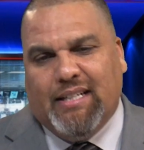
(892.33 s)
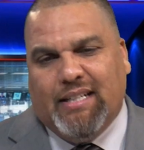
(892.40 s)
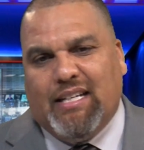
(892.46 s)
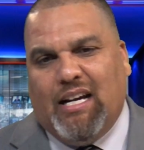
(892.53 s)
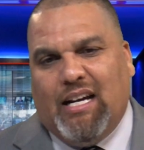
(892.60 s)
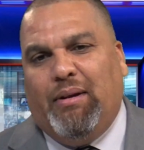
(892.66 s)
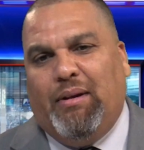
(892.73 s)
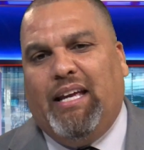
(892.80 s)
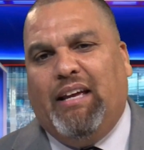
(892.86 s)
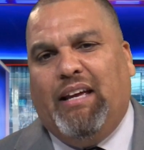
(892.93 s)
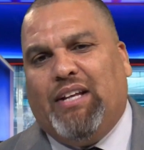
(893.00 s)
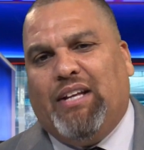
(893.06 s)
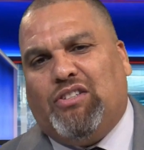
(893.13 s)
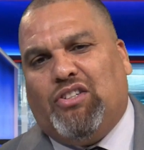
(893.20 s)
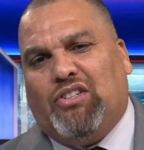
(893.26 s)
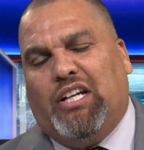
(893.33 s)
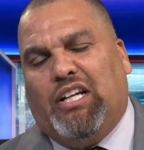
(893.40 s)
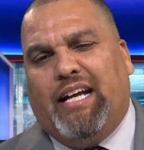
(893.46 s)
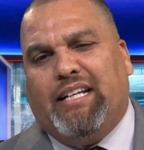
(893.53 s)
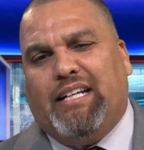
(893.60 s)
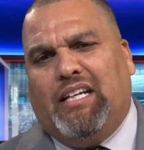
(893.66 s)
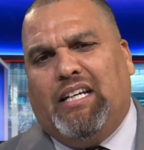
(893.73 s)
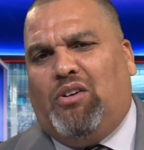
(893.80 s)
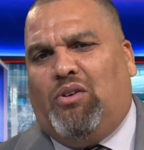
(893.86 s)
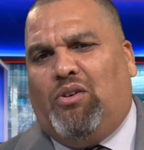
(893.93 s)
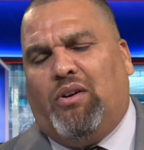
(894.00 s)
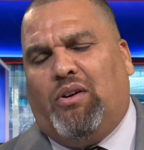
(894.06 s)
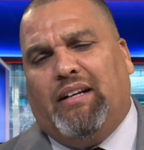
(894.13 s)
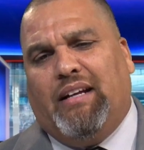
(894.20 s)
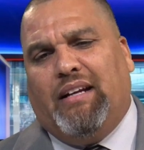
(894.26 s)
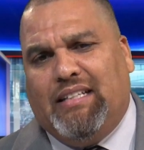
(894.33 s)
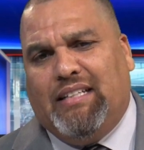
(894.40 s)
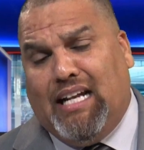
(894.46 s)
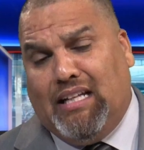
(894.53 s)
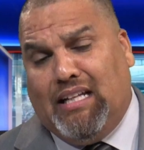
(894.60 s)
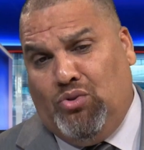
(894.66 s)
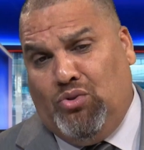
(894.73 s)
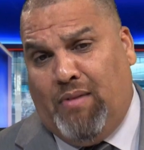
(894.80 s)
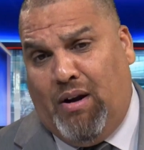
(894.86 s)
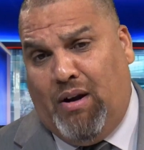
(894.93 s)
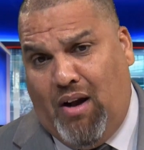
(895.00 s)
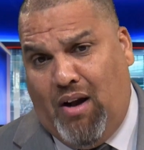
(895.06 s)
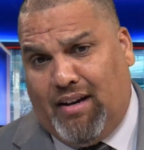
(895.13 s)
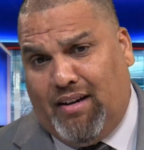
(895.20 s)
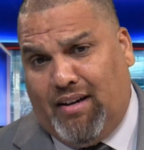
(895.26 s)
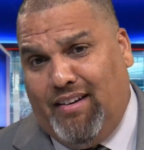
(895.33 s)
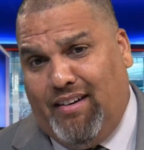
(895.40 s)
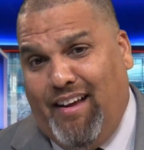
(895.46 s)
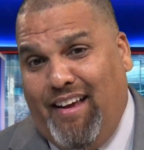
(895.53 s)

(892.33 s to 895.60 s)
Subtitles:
Tell me if that's a good idea or did I lose my rocker?